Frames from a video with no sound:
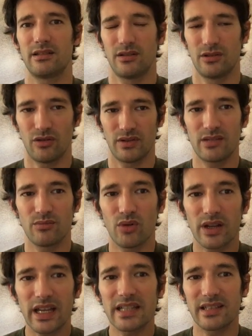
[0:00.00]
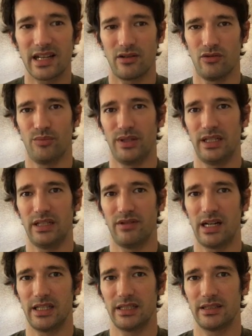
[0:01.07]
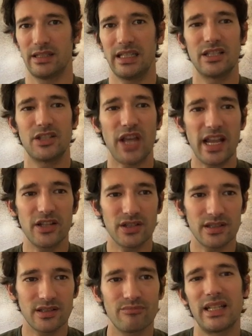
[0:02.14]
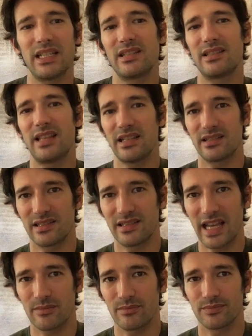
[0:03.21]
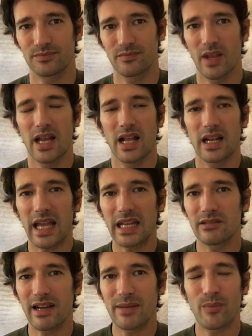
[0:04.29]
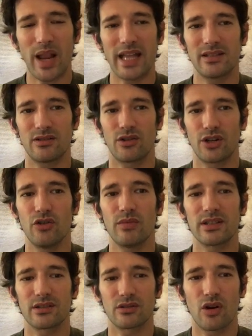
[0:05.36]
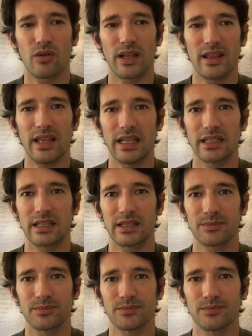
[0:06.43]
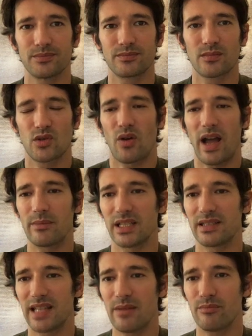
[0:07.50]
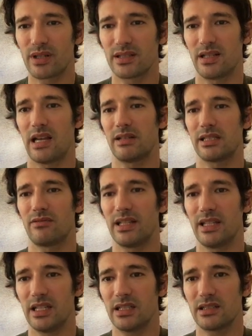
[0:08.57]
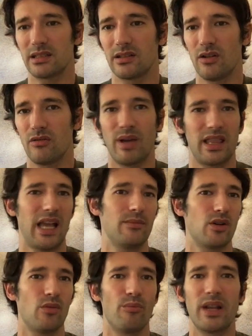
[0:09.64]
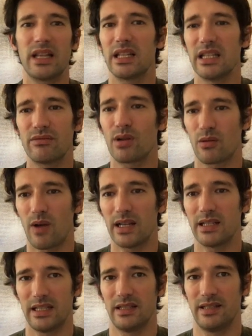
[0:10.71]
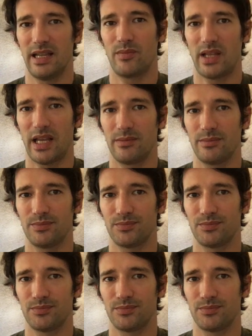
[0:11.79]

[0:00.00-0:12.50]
So this book is an open invariant. It changes, but it stays the same. Like the way plants or humans grow and think. So I am the same person I was 20 years ago, but I'm a completely different one at the same time.